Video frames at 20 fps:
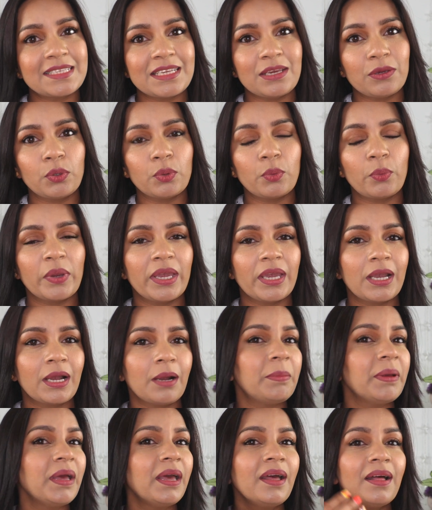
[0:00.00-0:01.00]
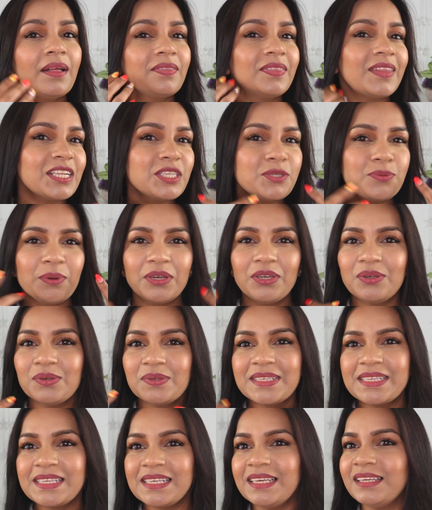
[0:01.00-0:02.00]
day you wake up, that's when you
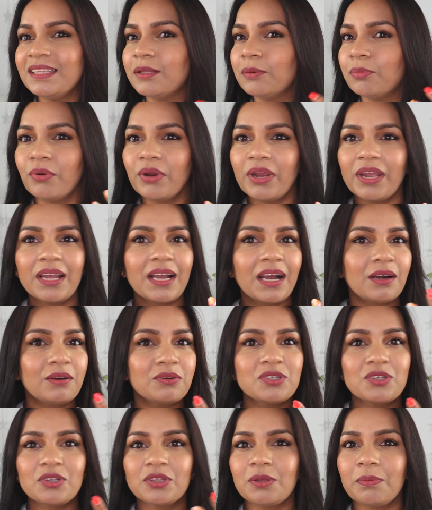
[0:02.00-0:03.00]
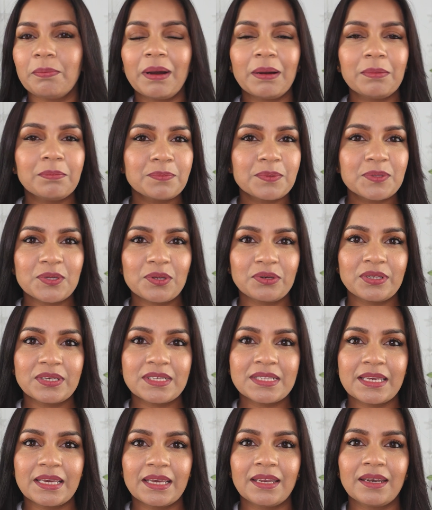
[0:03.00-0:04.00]
see the breakouts or the bumps on your
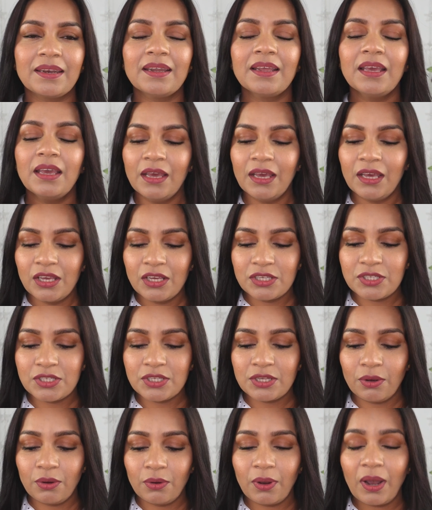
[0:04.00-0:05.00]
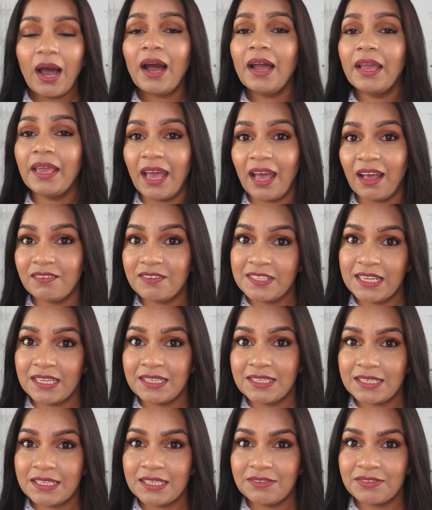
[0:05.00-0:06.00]
skin. So I have
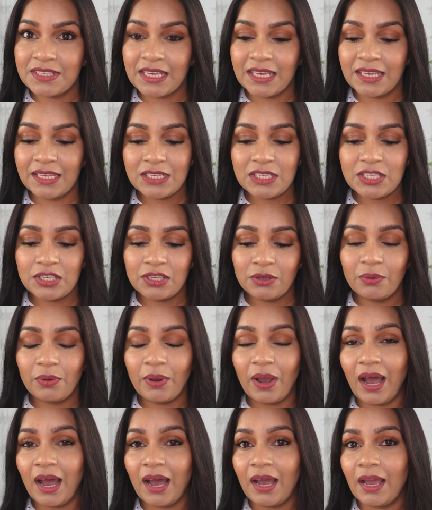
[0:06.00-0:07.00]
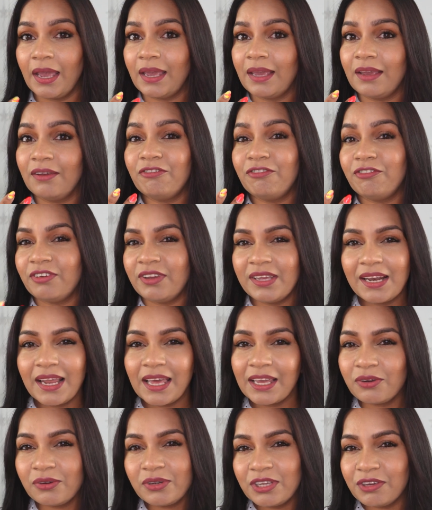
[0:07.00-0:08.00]
sensitive skin, so I feel
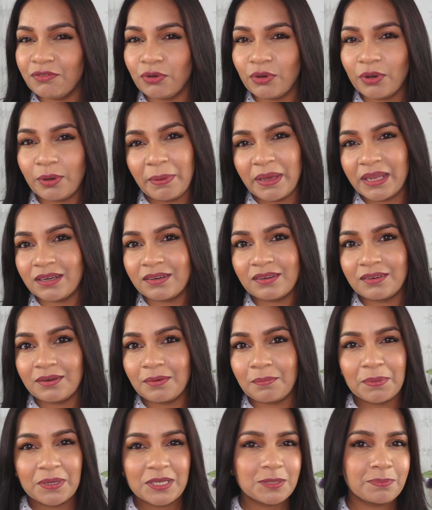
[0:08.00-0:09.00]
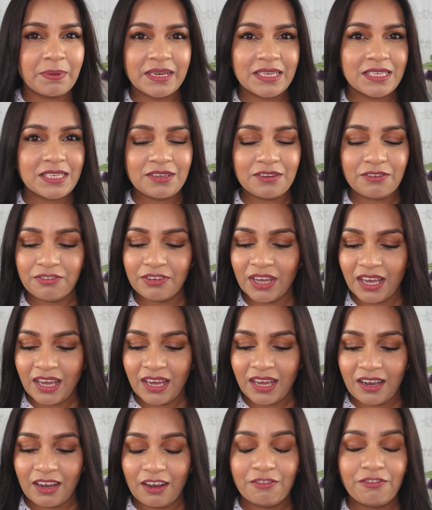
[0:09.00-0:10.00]
I could give you a better perspective
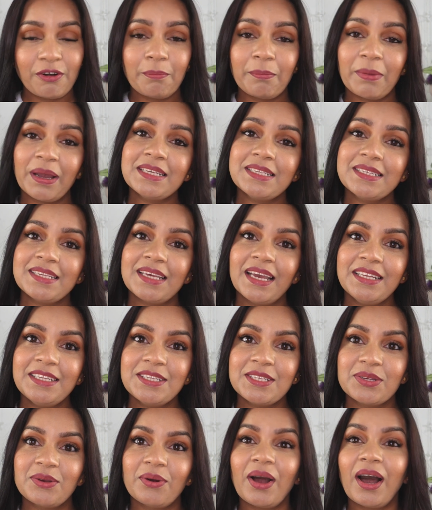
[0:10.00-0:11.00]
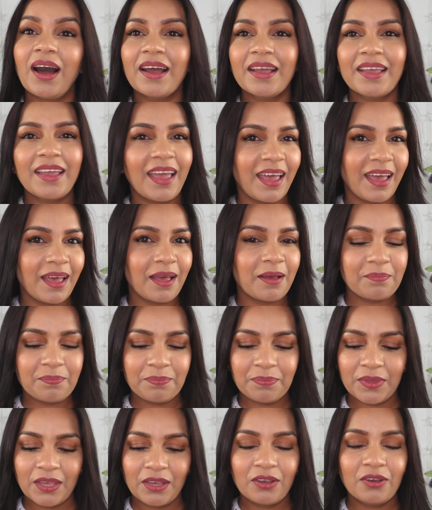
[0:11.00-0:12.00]
from my side. So I
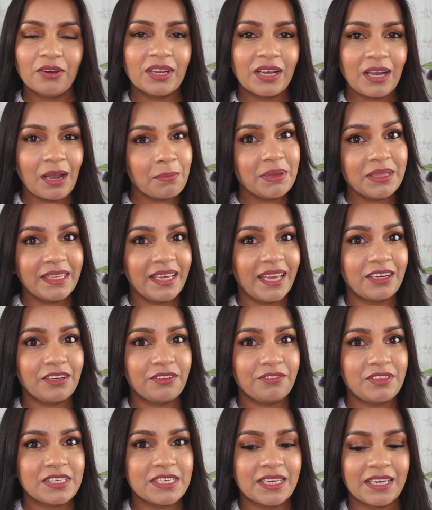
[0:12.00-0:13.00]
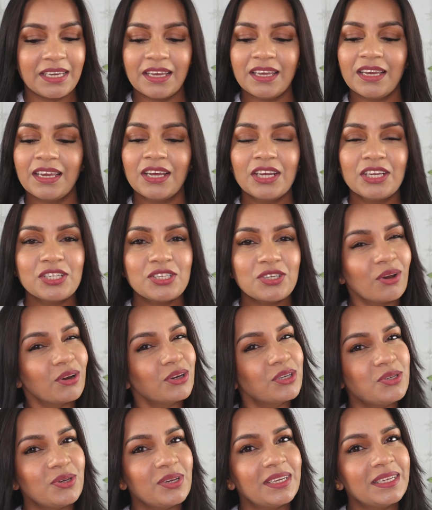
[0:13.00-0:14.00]
am going to come at the end of the day,
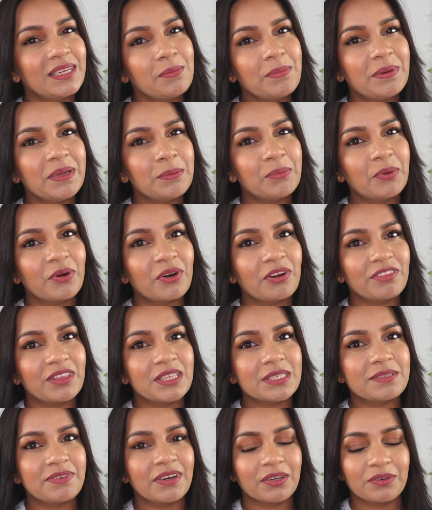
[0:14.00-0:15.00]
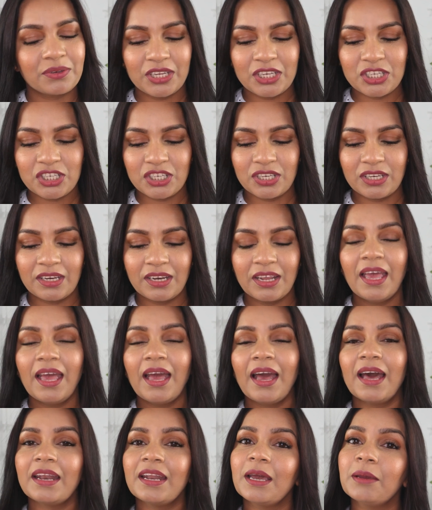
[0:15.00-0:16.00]
talk to you a little bit more of this foundation,
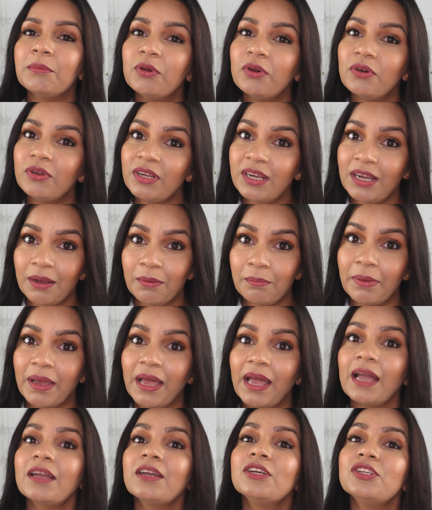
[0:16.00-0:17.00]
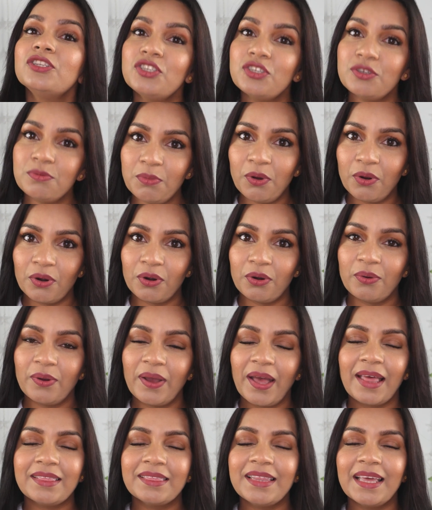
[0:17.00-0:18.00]
and I'm going to come back tomorrow
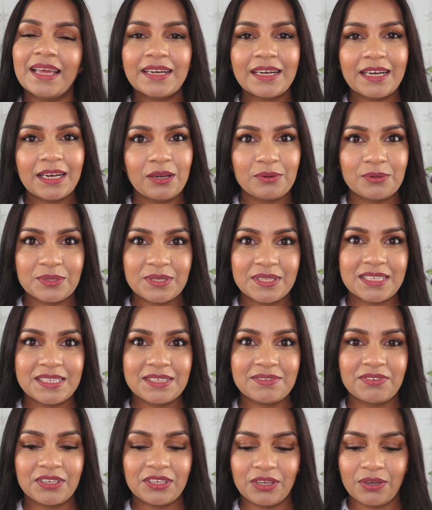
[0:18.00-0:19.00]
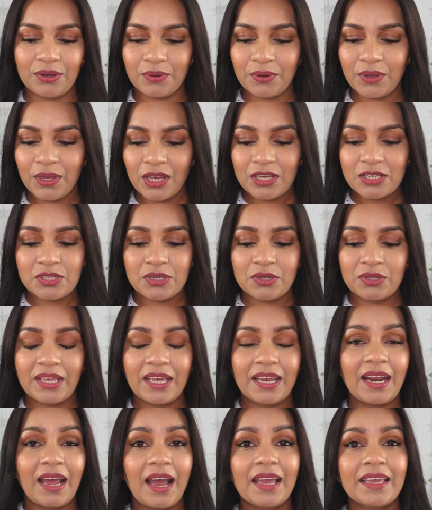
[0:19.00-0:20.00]
and then close this video so
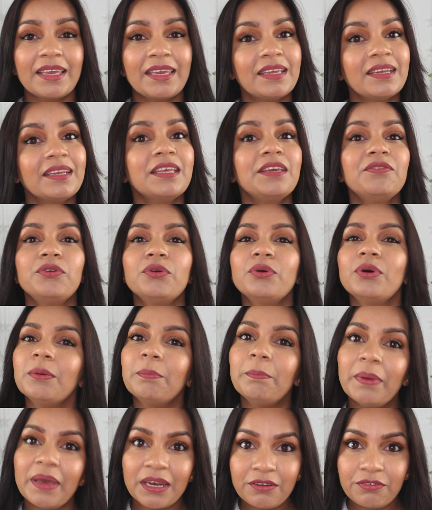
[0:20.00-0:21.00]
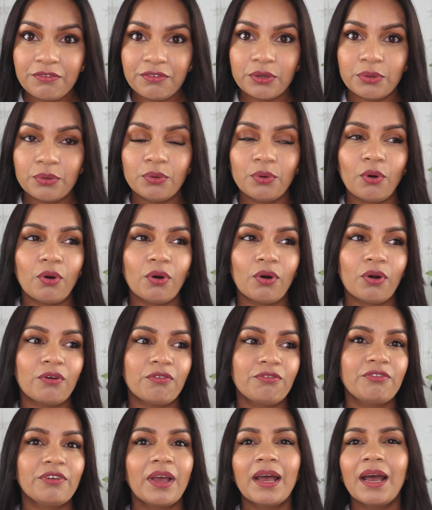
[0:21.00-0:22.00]
that I can give you a better view
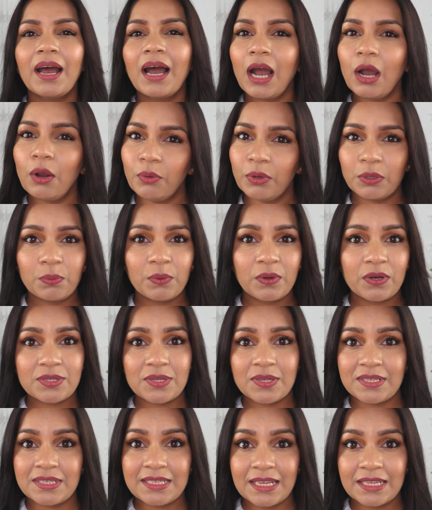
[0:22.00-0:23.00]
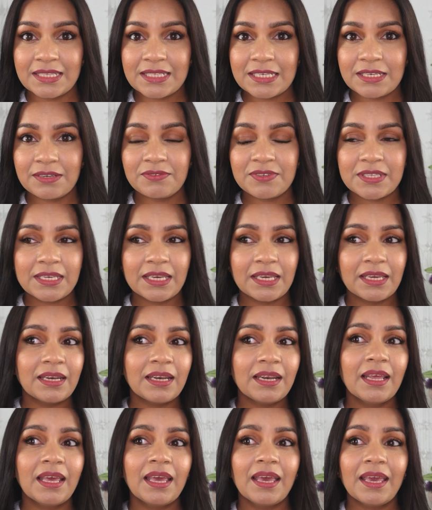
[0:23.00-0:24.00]
of how it works on sensitive
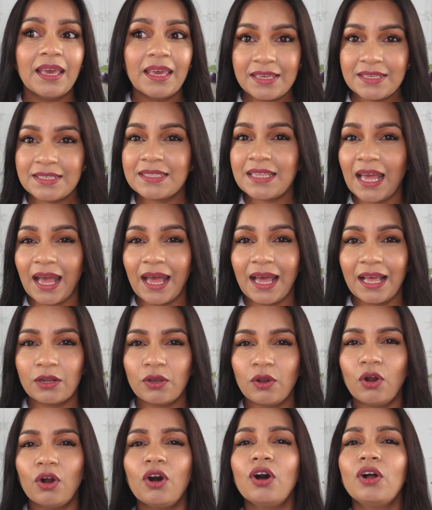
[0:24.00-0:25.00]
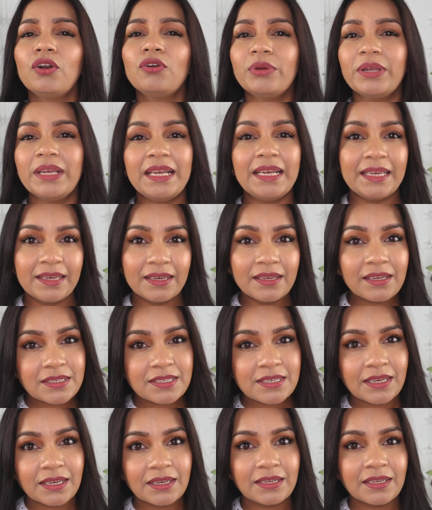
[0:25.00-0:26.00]
skin. Is the alcohol really
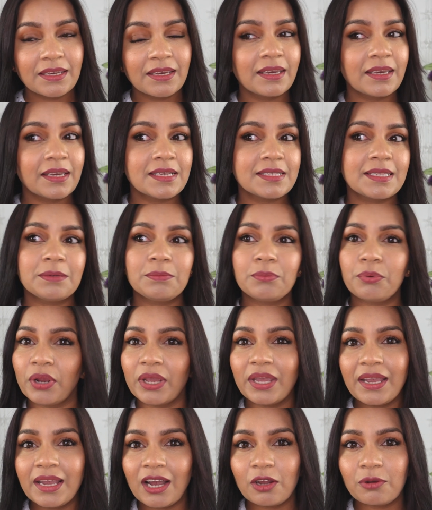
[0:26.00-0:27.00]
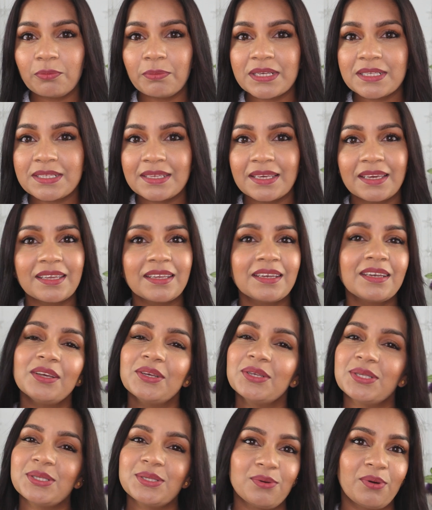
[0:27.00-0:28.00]
irritating? Is it breaking out my skin?
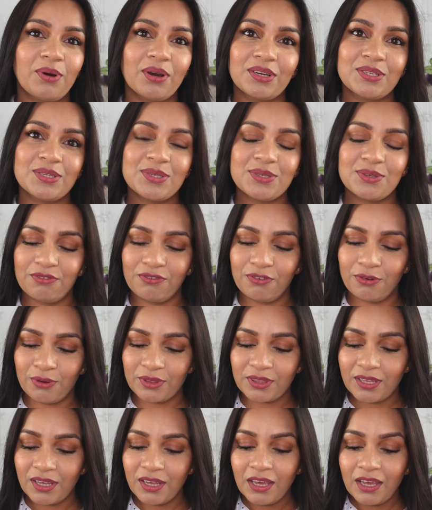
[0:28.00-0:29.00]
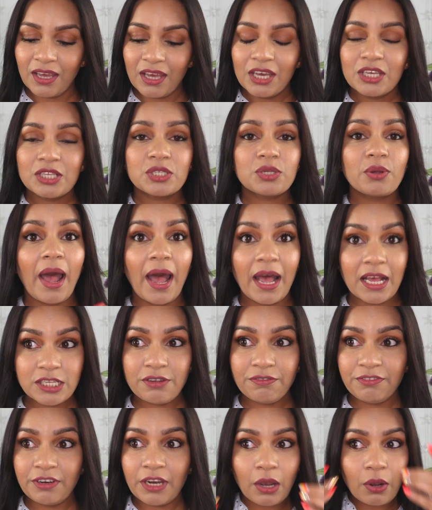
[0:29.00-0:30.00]
So on and so forth. So as
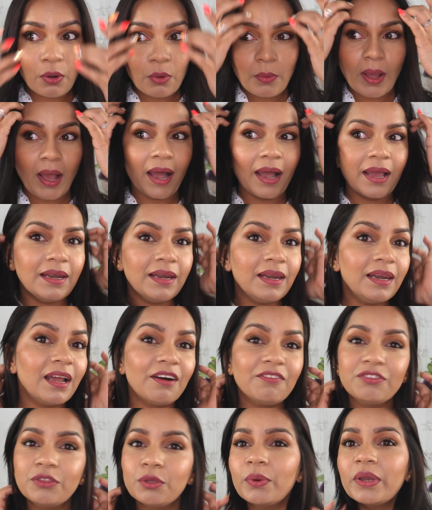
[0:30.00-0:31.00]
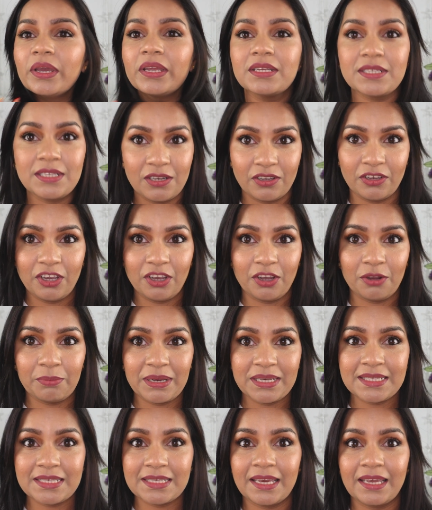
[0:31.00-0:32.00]
of now, I love the way it is looking on
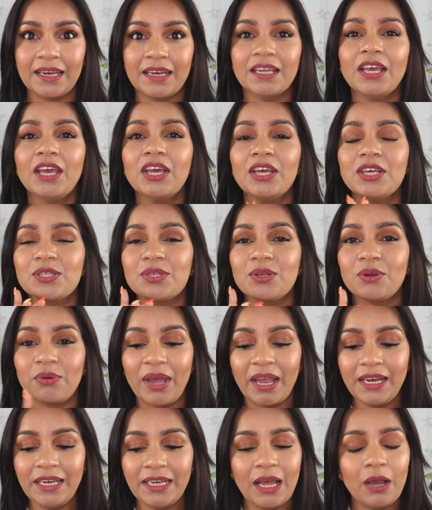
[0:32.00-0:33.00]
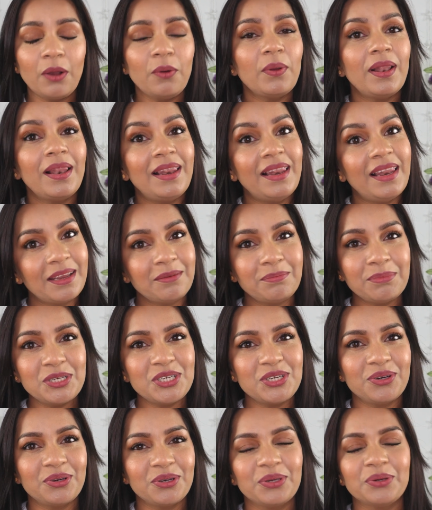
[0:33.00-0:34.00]
my skin. So right now, let me
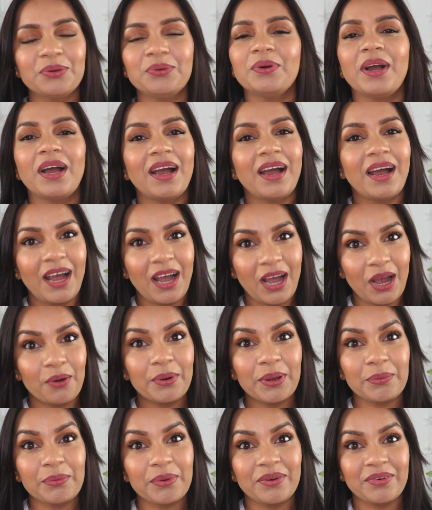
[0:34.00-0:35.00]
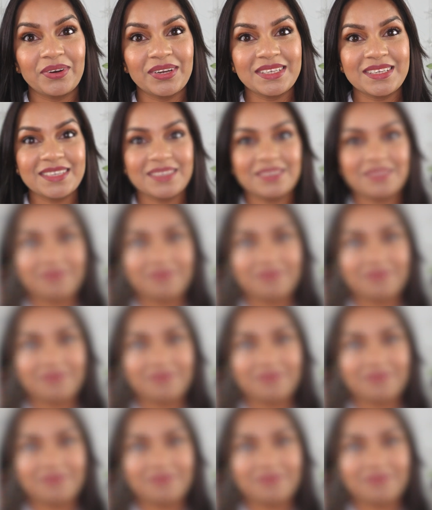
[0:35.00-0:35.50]
show you how I wear it.